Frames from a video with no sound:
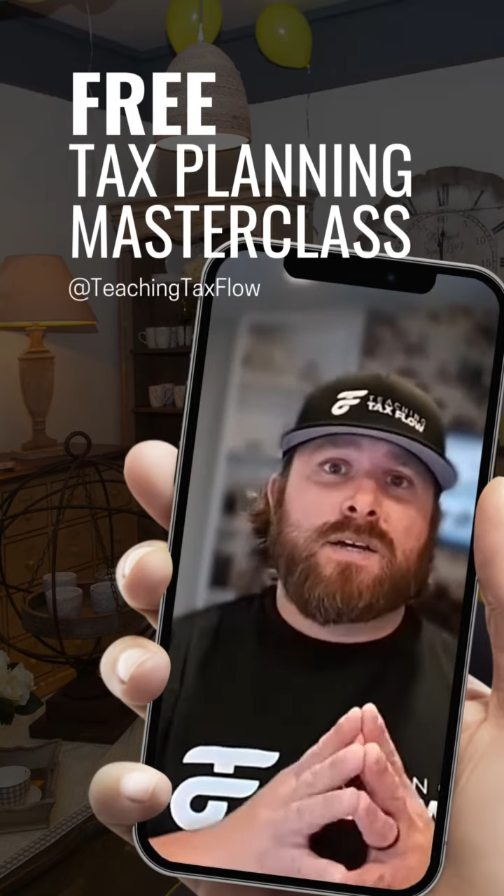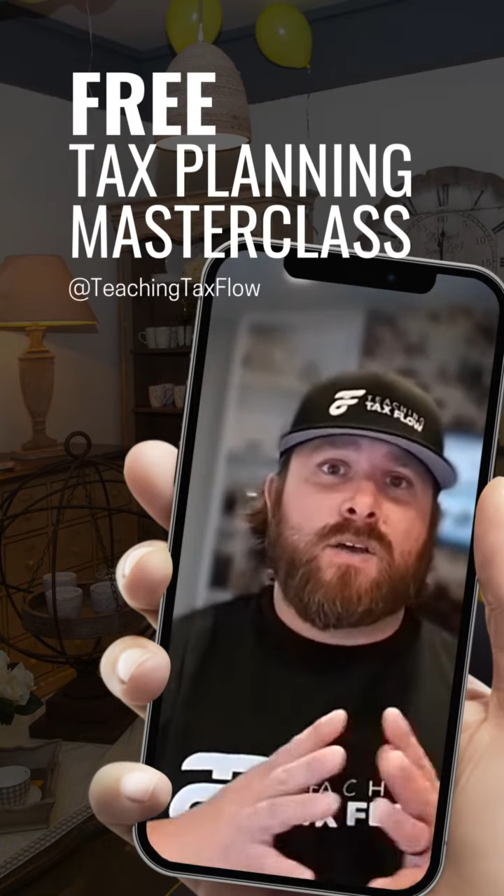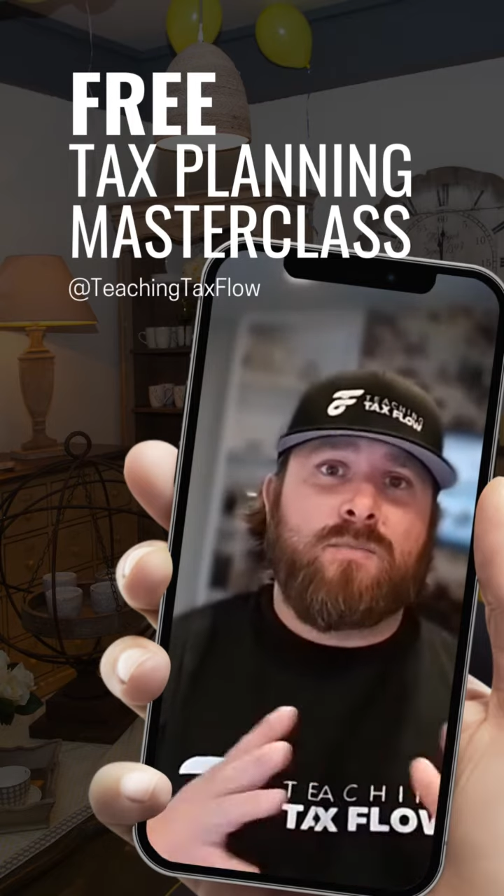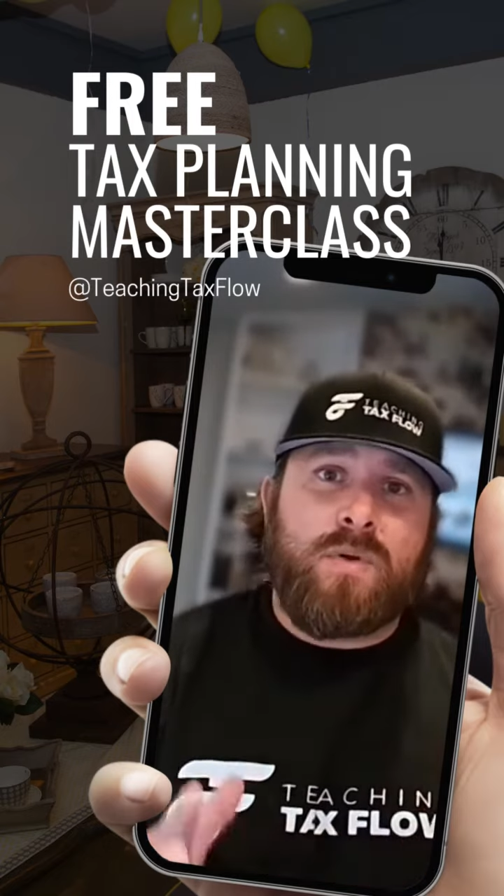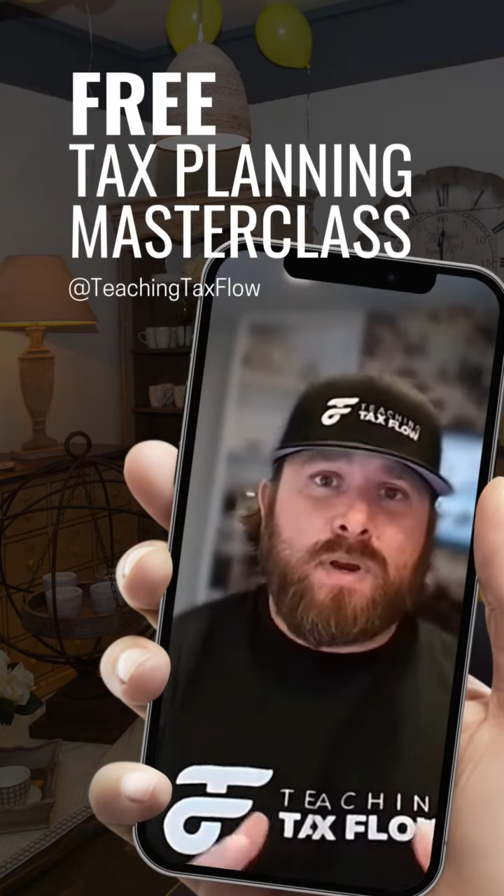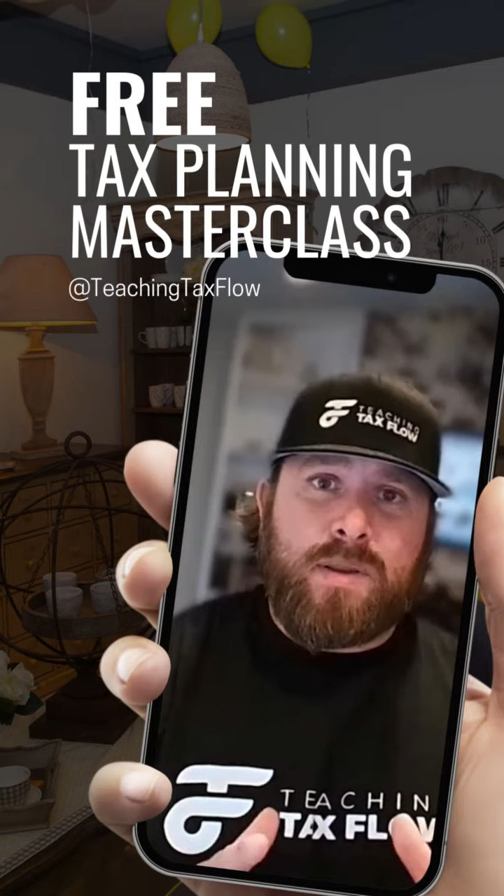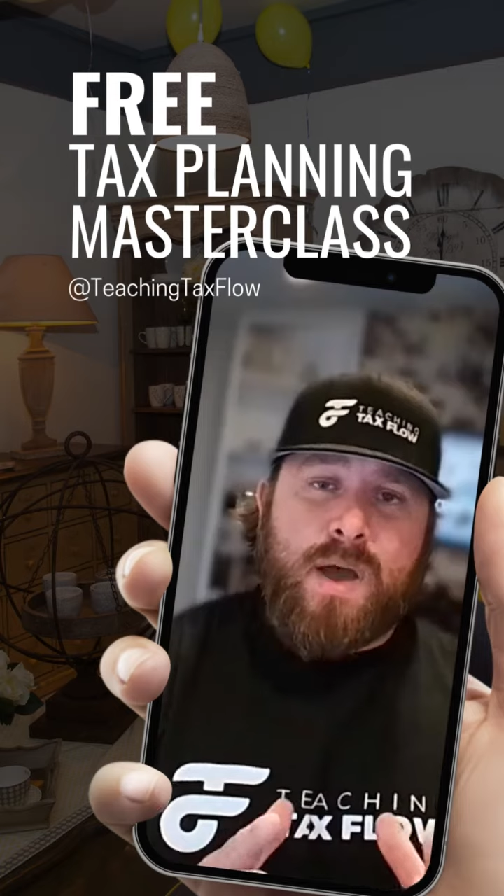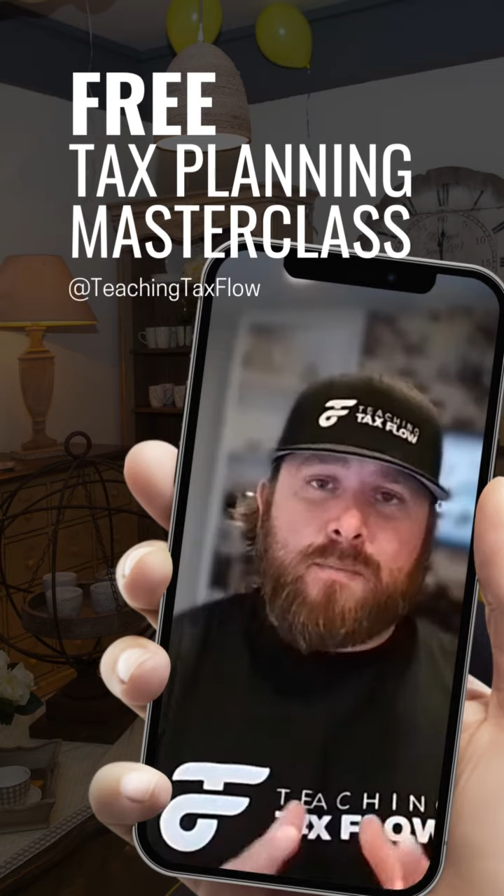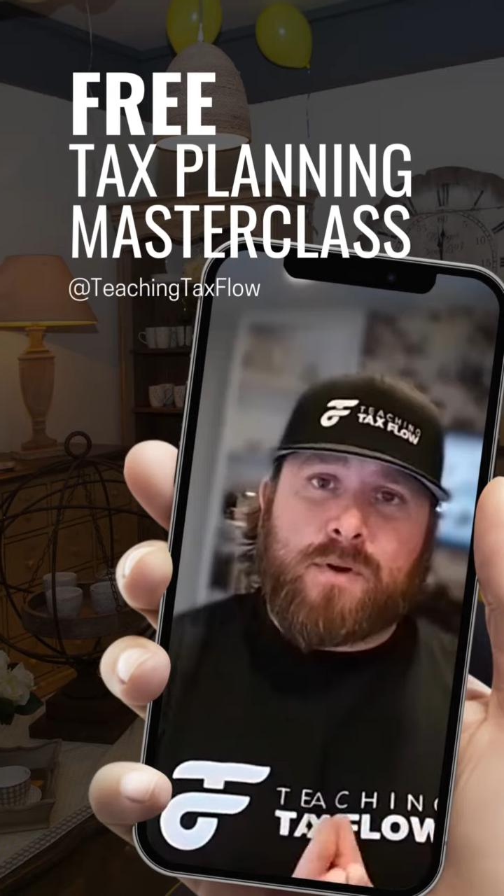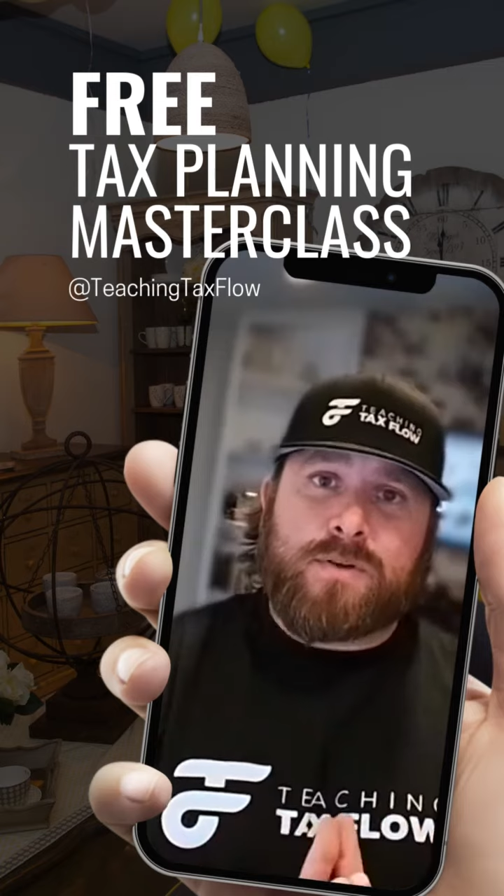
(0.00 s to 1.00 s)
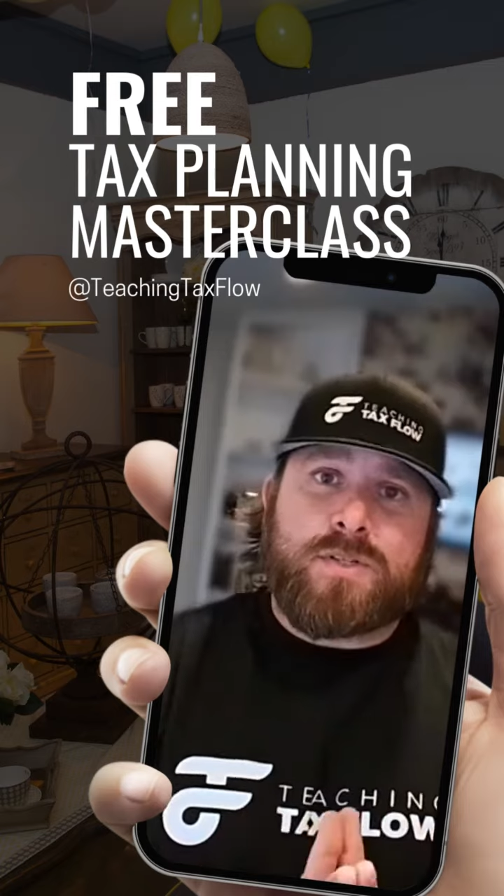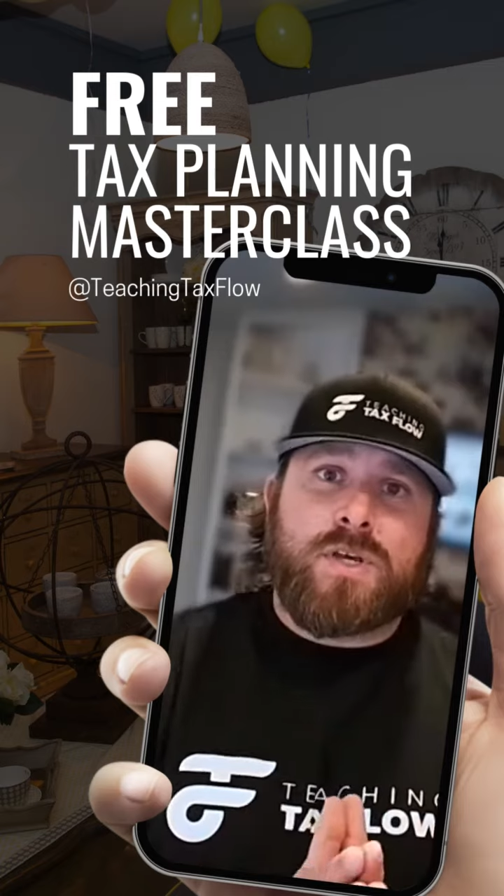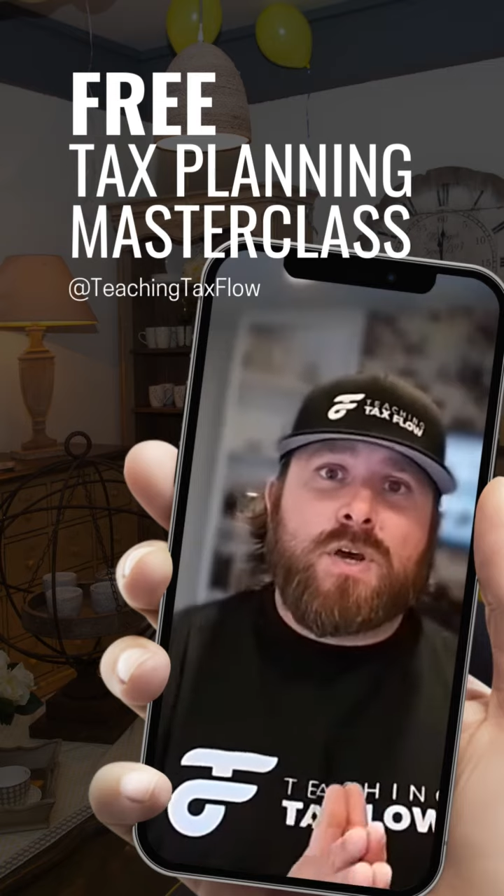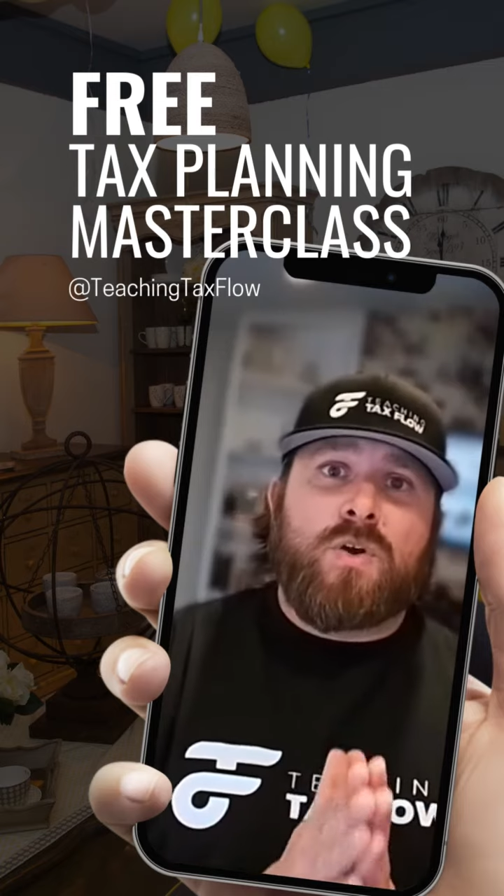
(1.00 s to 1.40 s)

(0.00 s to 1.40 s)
community members,